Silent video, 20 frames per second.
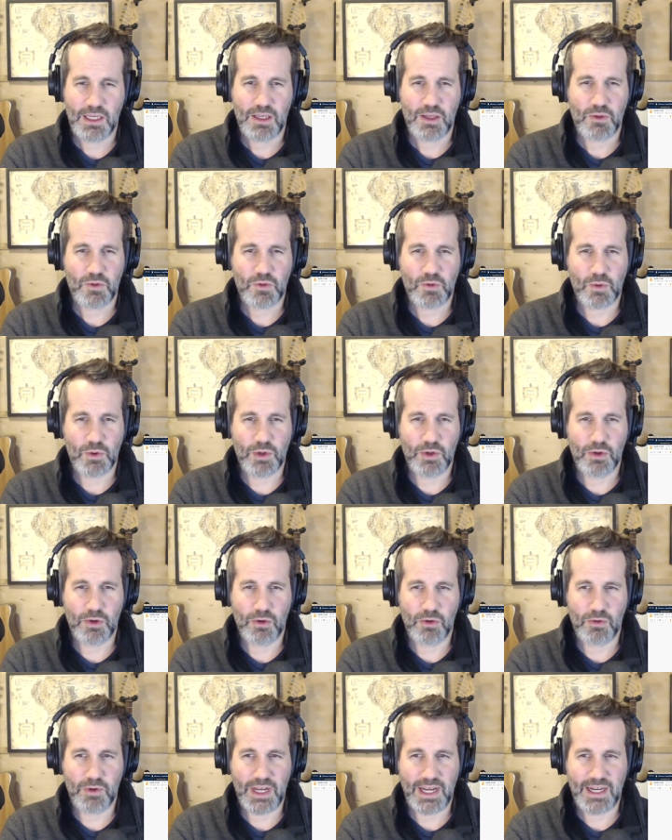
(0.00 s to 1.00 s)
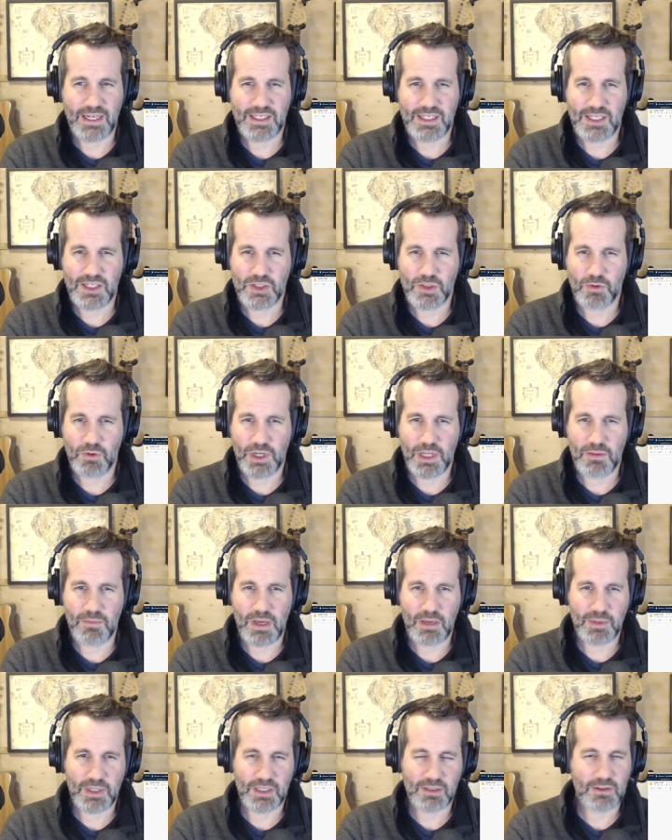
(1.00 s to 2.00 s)
through 1920,
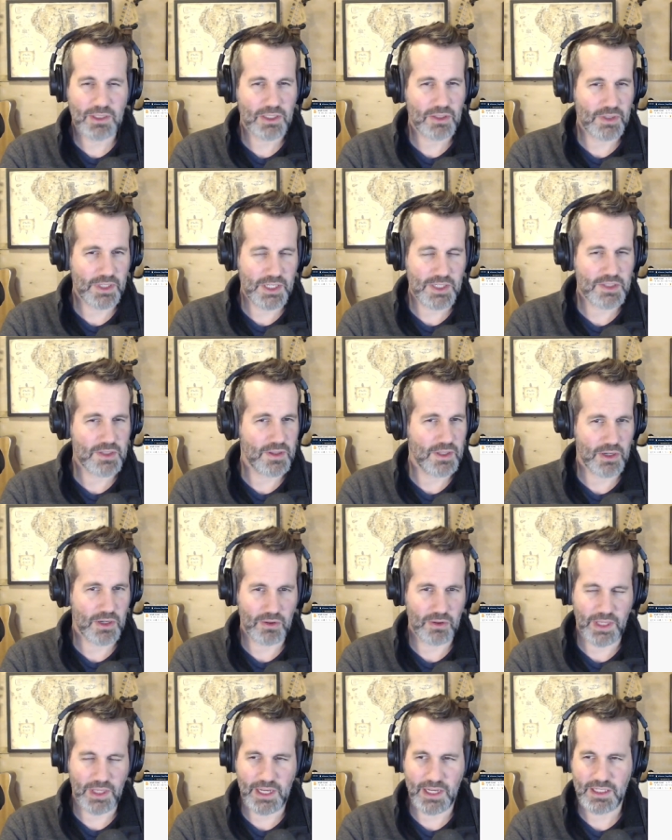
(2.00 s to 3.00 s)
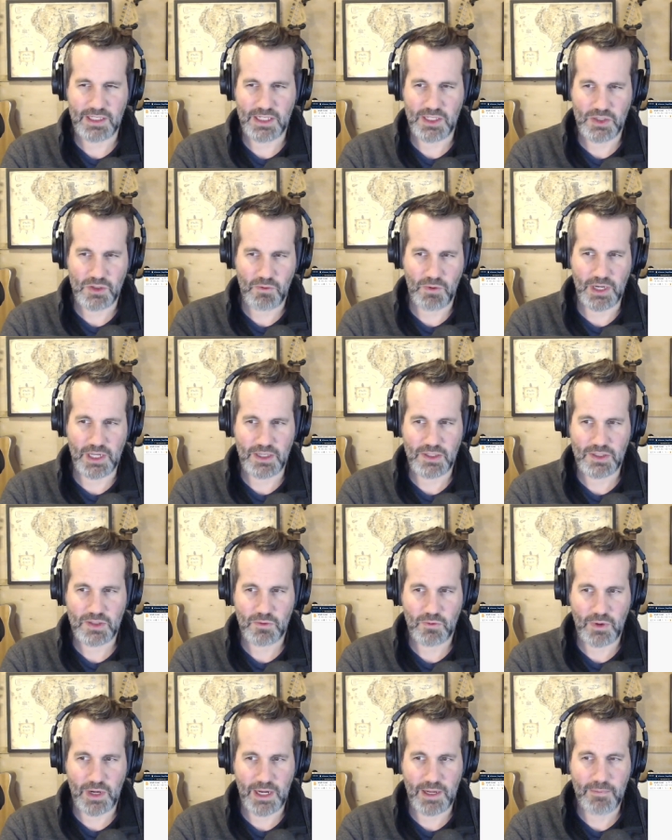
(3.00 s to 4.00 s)
maybe a little into the early 1920s,
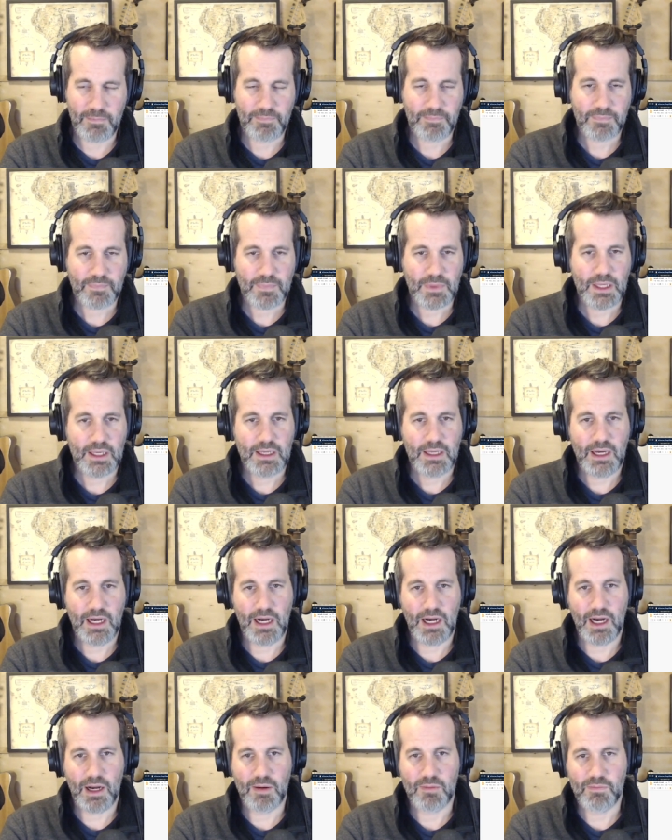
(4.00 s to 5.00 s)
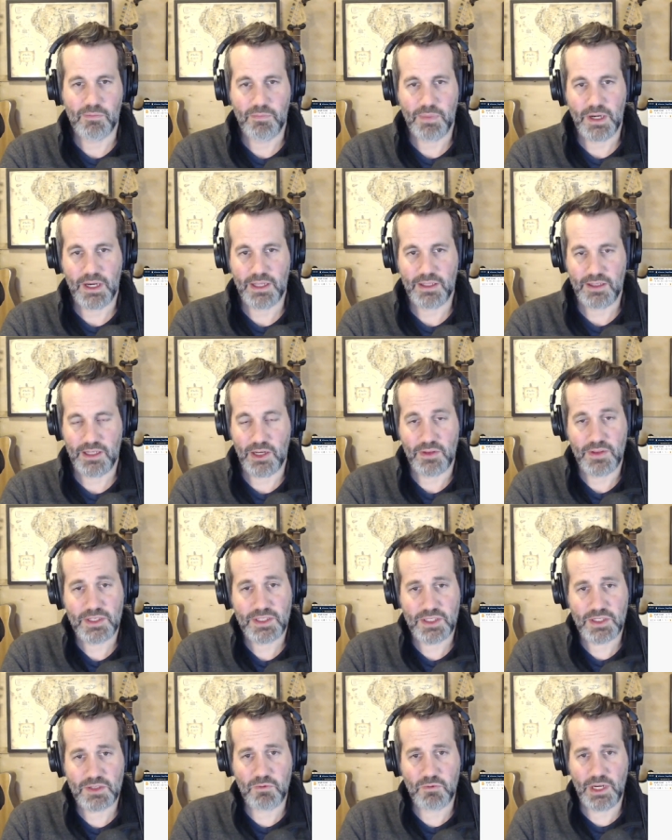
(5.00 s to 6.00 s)
right? Um, but you know, this
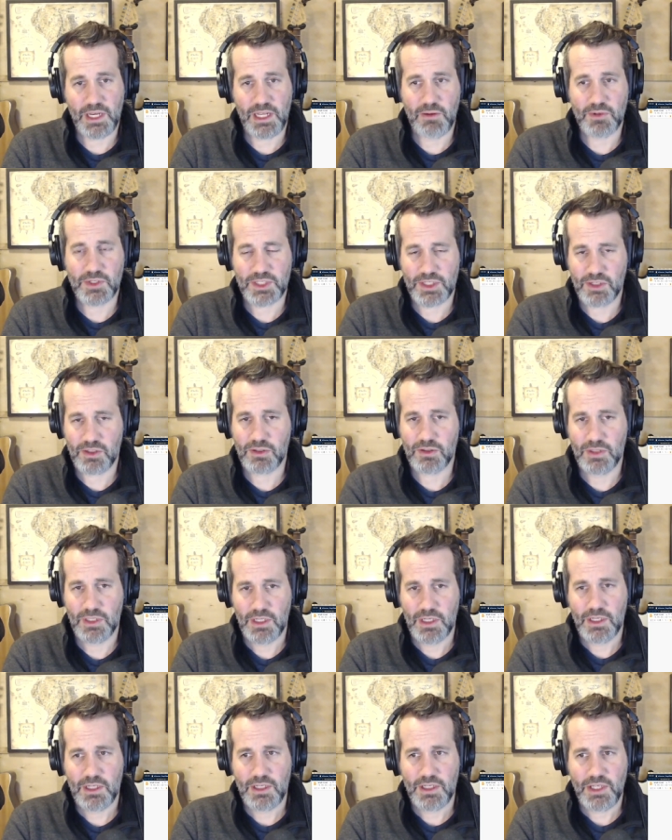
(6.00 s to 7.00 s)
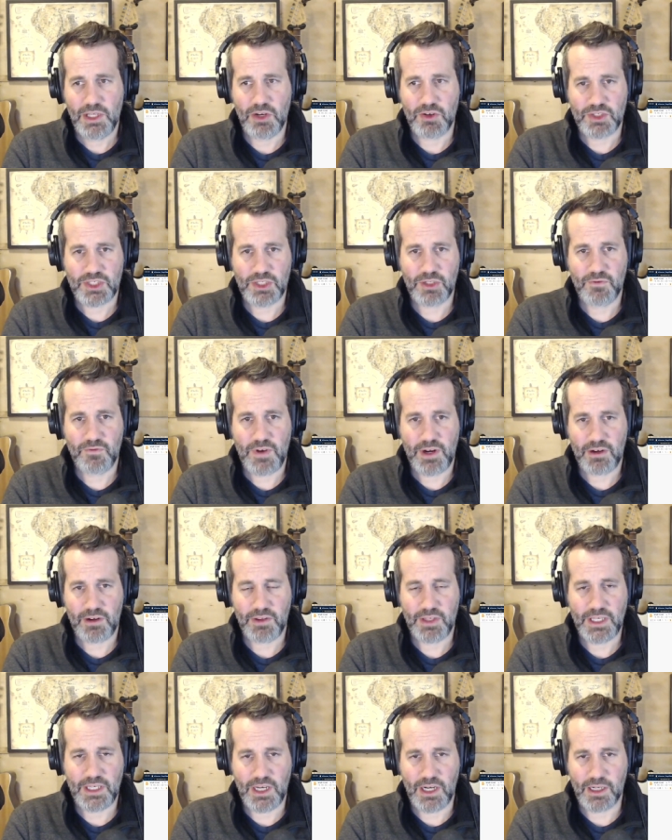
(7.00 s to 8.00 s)
is when he was still, you know, still
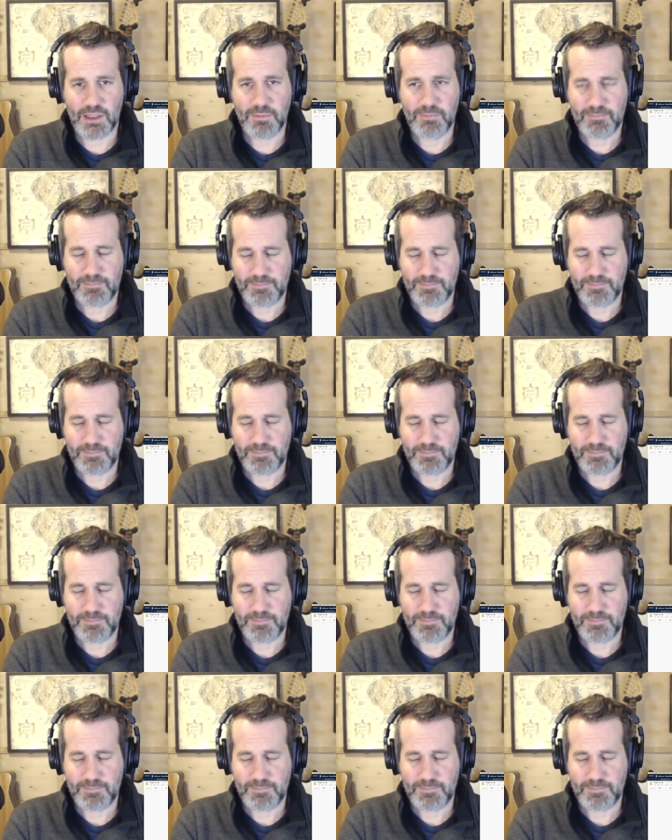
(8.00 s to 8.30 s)
fairly young.